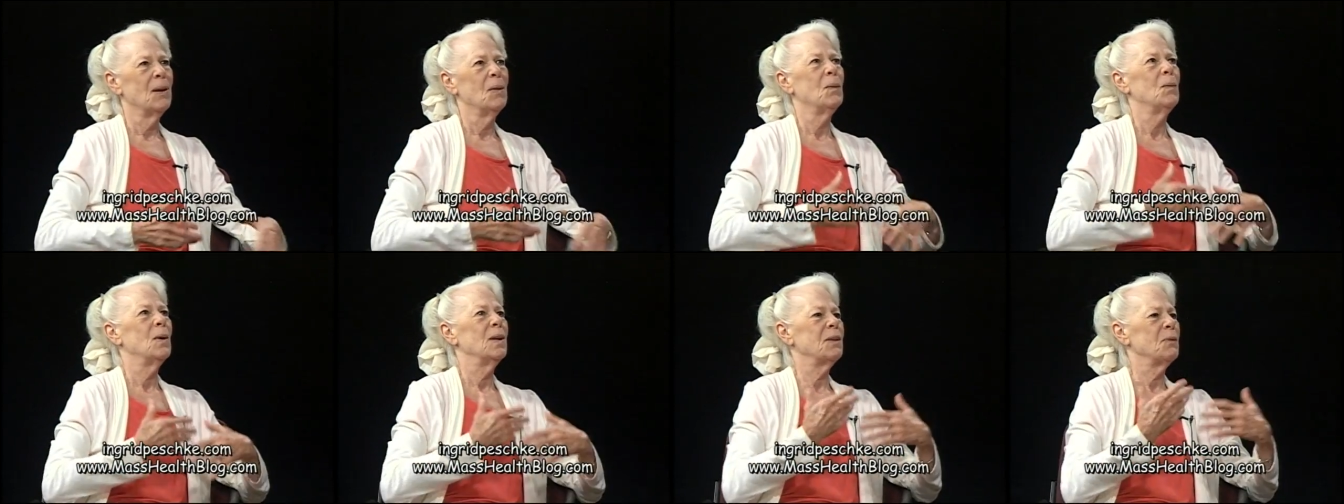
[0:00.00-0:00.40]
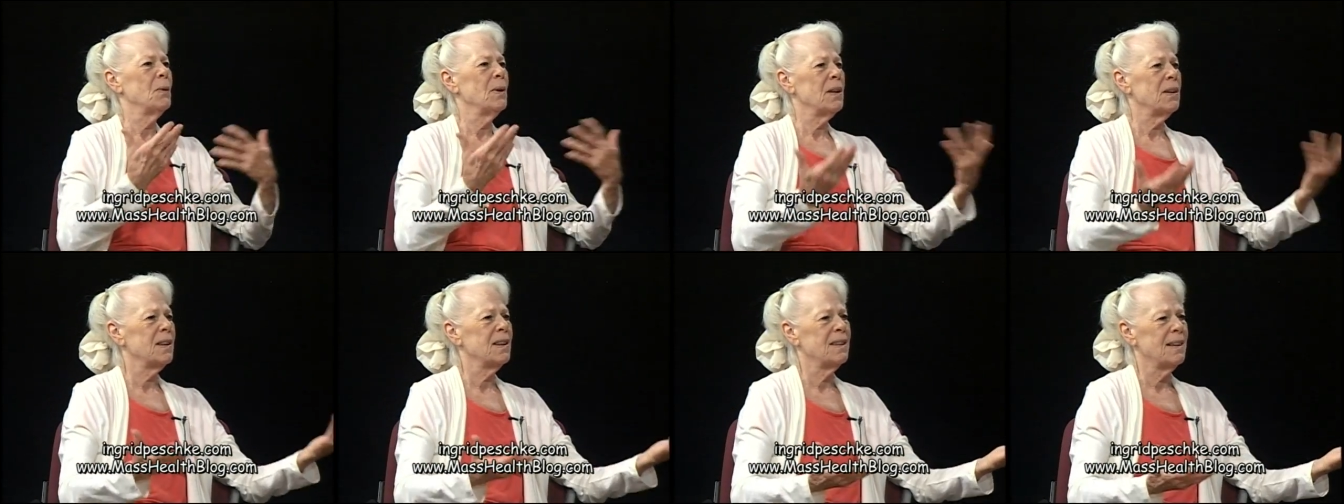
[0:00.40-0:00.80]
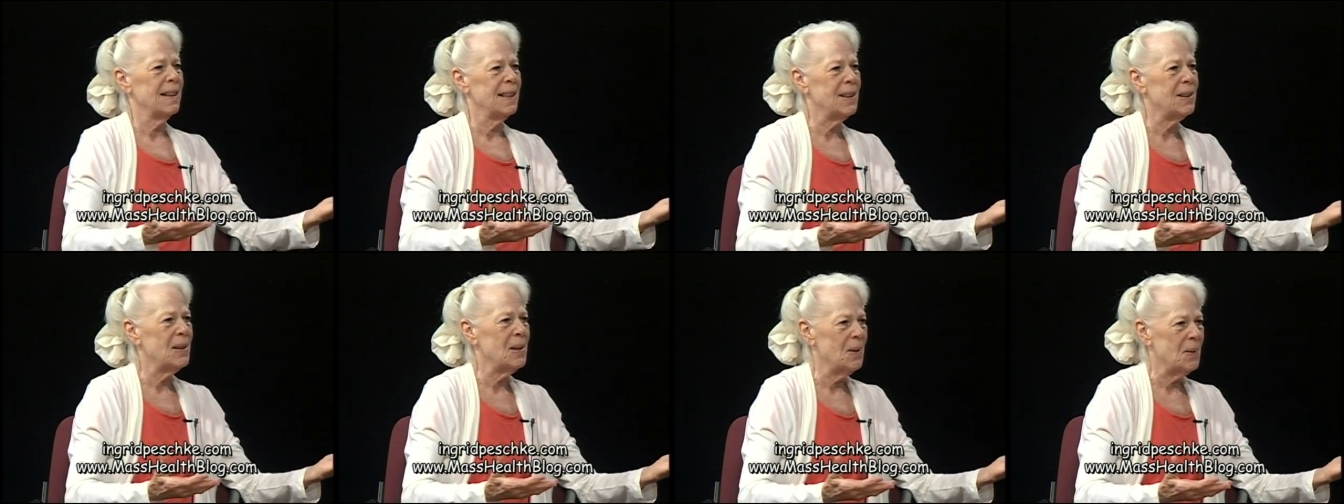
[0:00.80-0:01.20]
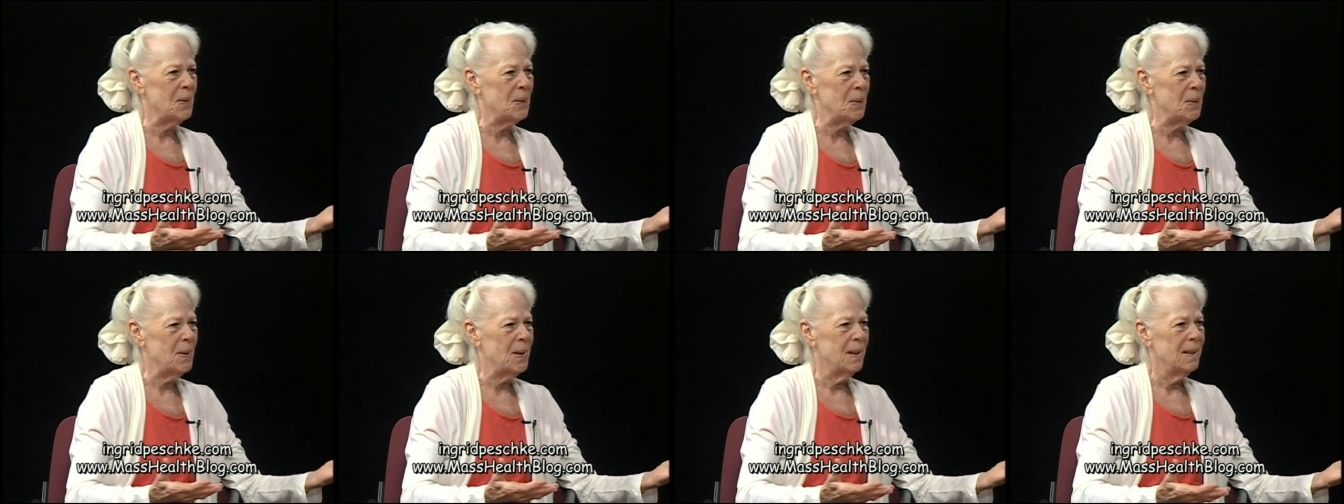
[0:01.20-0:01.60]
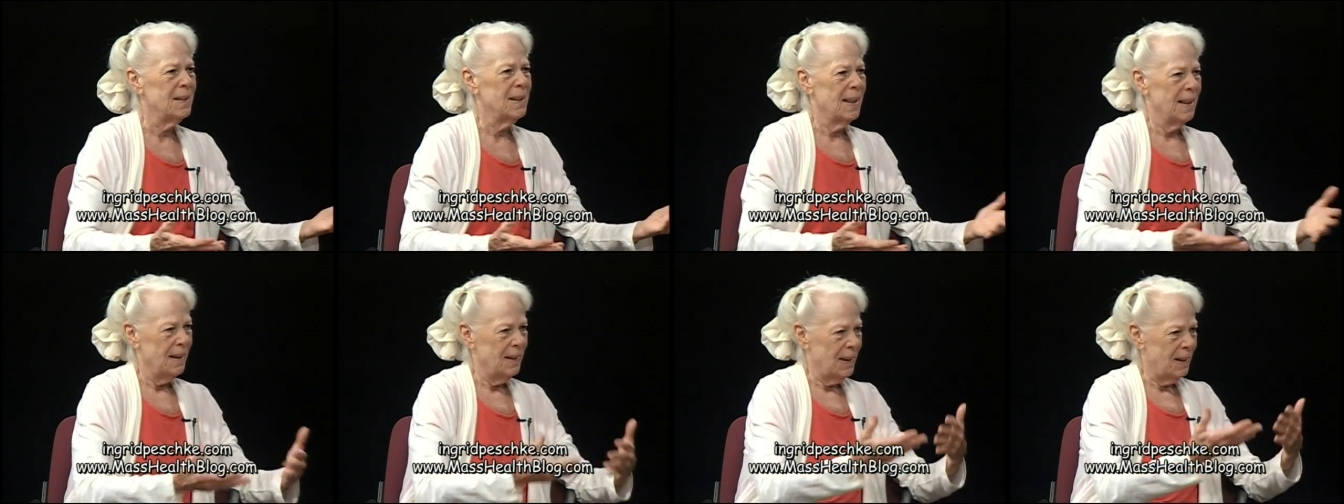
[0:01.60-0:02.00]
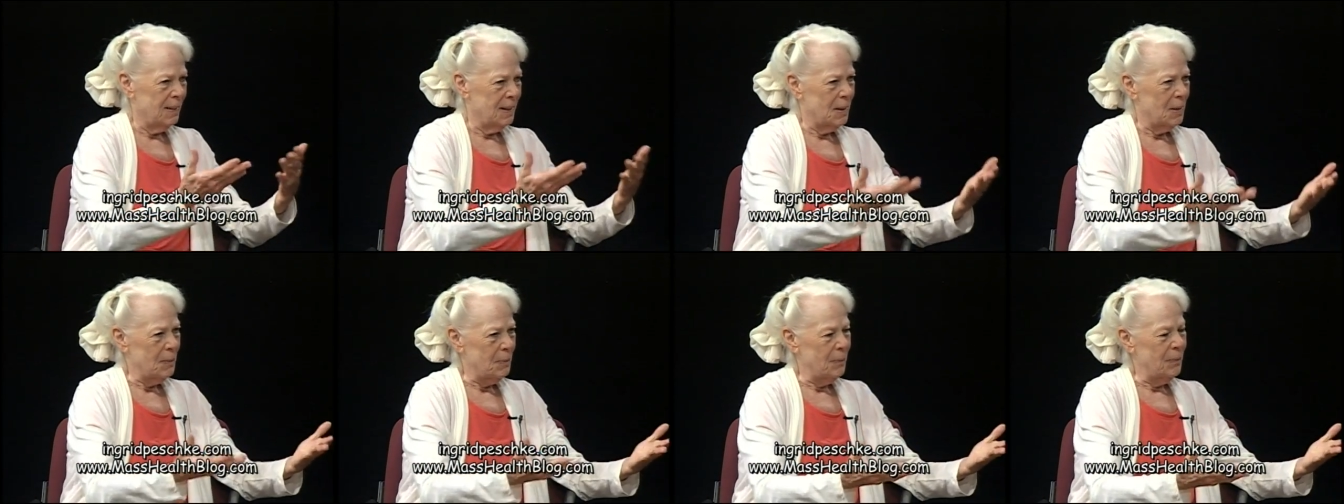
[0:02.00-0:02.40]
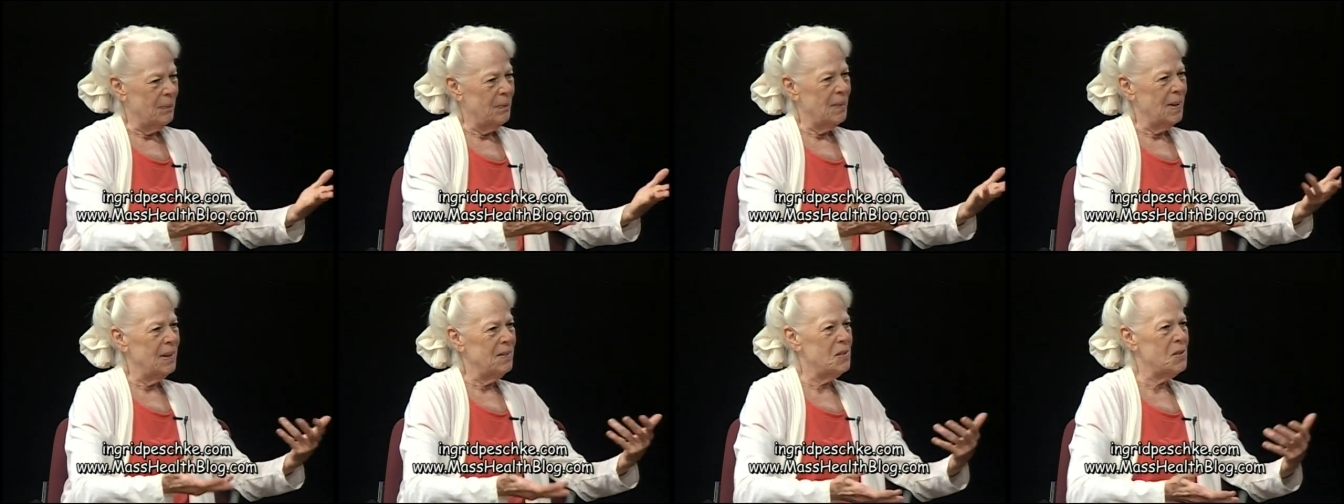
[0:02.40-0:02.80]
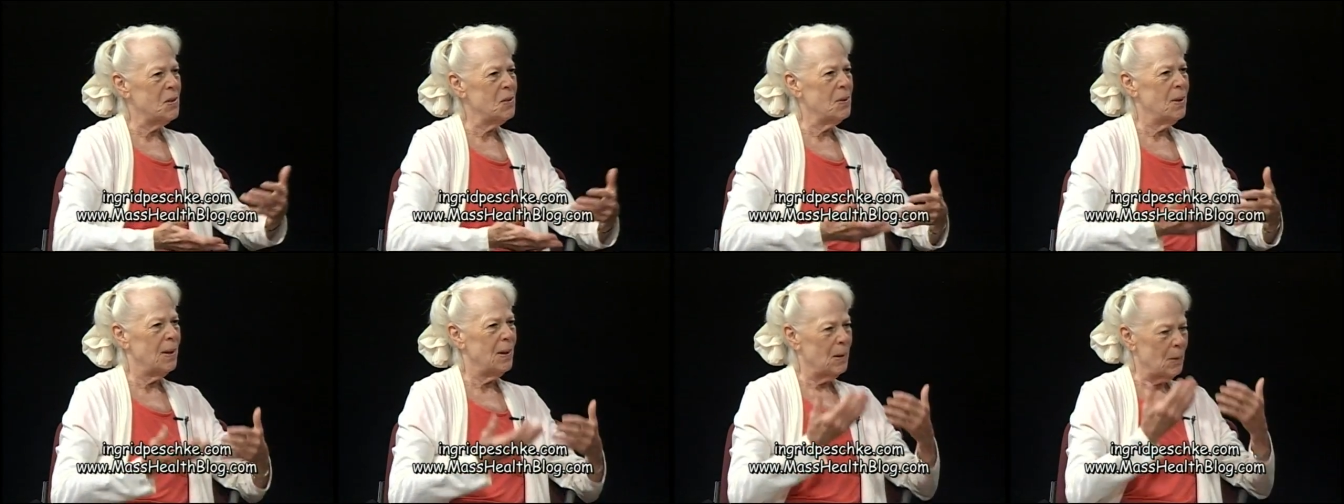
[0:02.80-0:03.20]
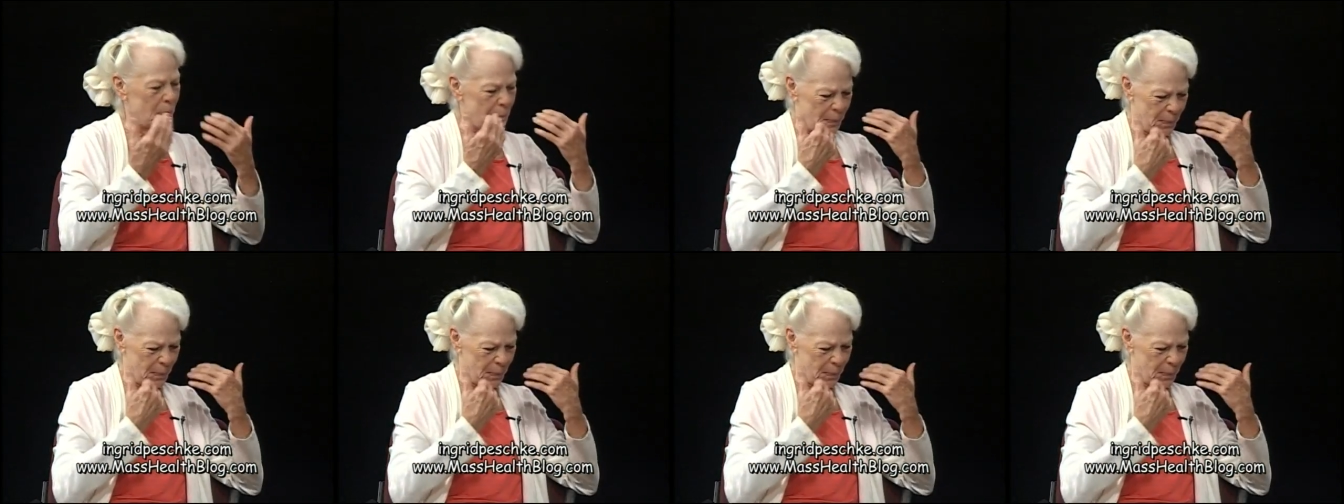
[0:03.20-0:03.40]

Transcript: Where can I go to help?